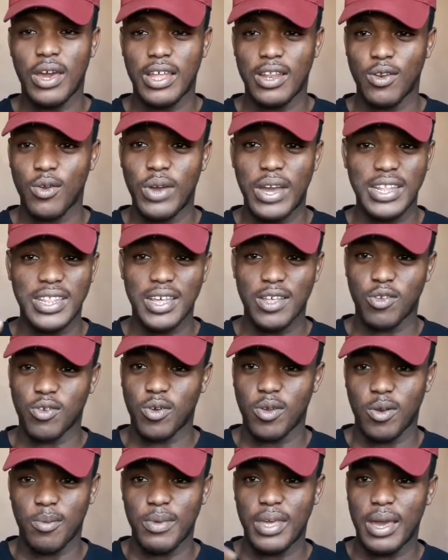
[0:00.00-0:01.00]
I had no idea it was
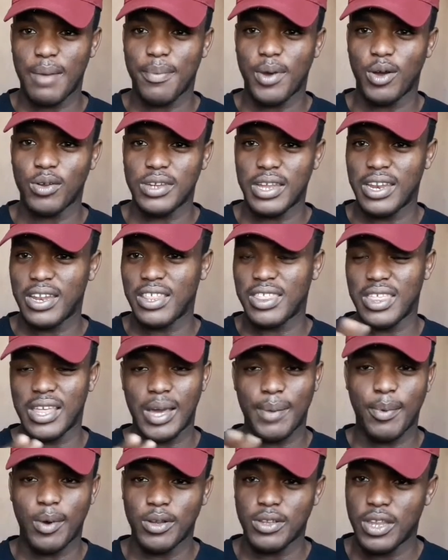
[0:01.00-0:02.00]
going to be about
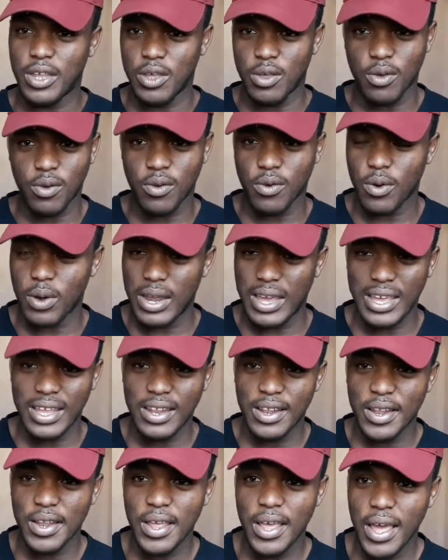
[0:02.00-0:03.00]
anything about the
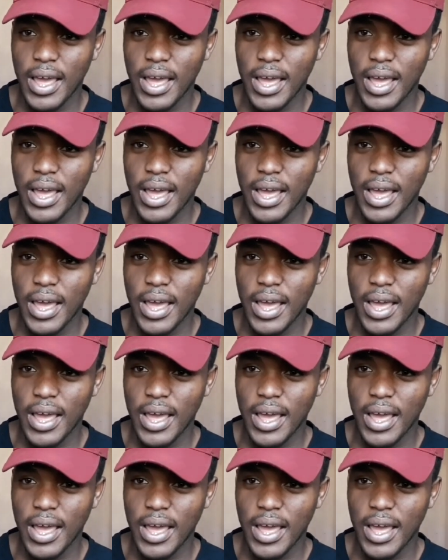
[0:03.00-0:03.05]
Ukraine.